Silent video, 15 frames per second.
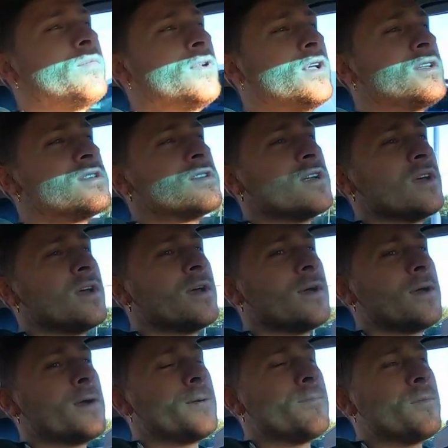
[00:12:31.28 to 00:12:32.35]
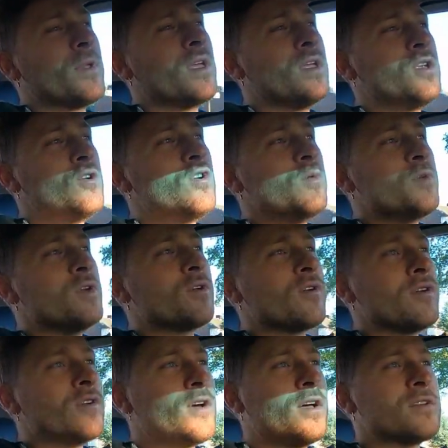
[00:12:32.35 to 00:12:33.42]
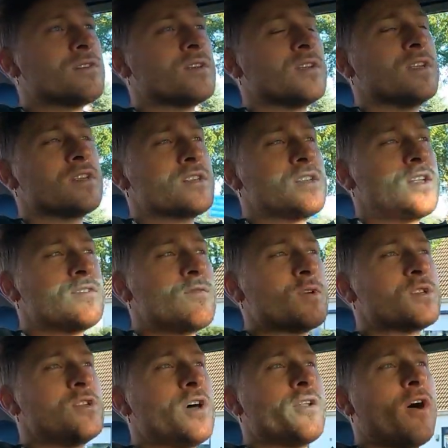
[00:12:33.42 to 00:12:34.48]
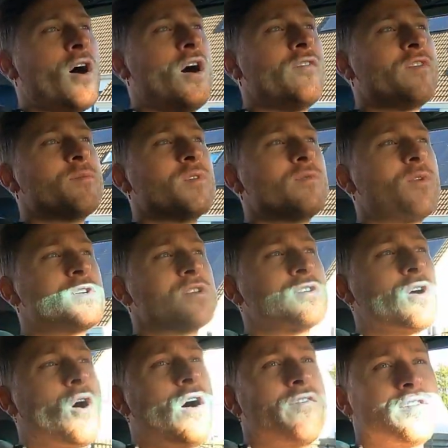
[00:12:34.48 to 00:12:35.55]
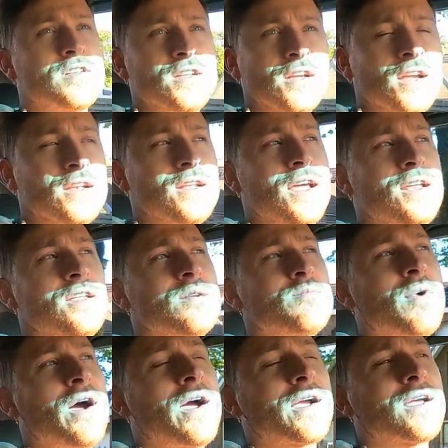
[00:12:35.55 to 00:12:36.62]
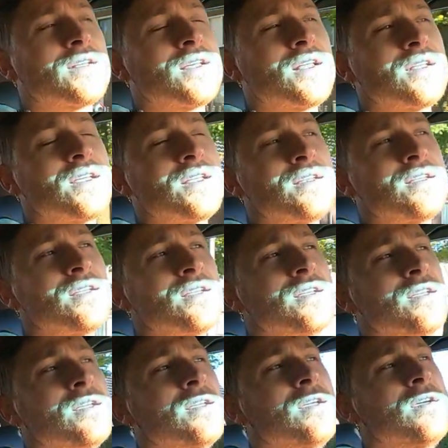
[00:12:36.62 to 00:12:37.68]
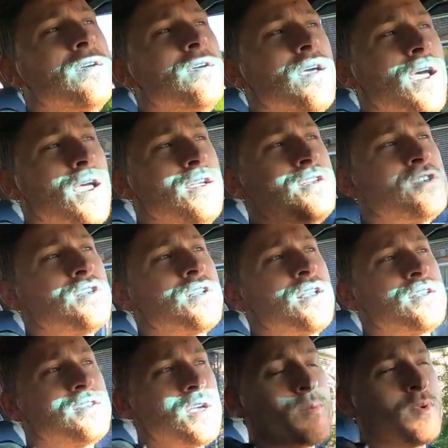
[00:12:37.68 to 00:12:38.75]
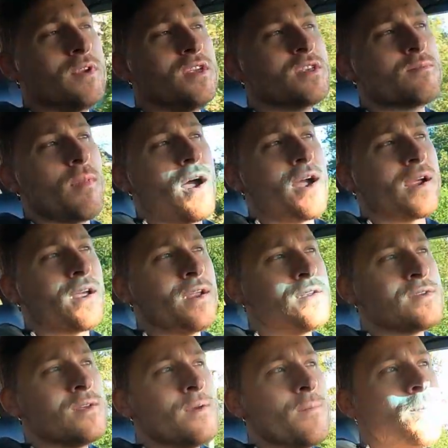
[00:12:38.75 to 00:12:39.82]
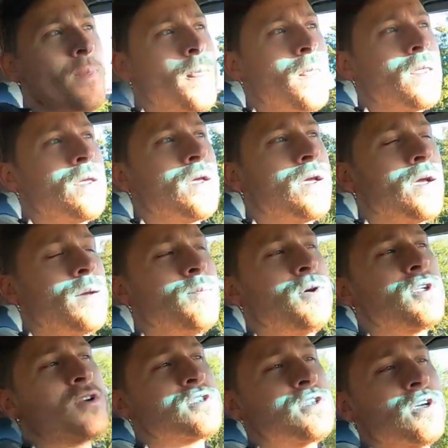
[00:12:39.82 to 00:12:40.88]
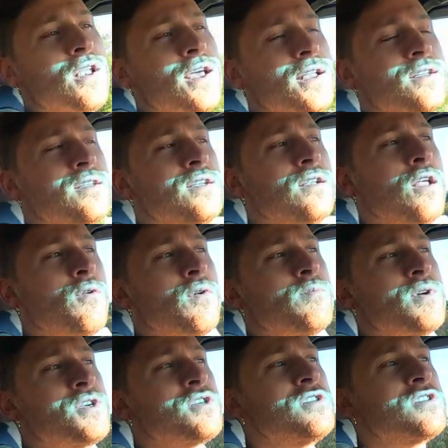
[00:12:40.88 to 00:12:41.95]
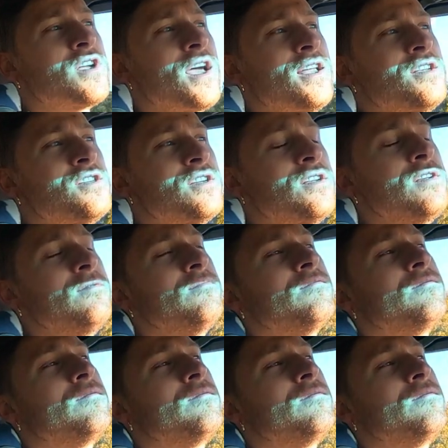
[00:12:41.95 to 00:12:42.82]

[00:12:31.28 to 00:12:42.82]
but in Europe you could not. It was not offered, but it was offered in the Canadian market and in the Asian and Japanese market. But you still had the low emissions engine,